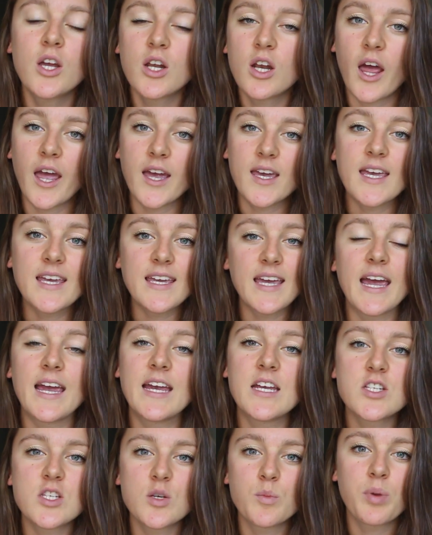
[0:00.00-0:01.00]
like
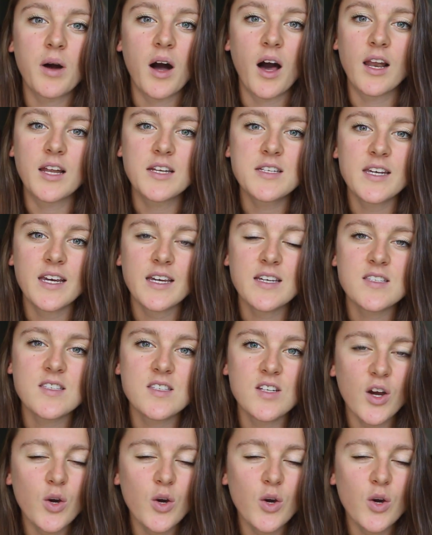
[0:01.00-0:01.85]
engaged in politics?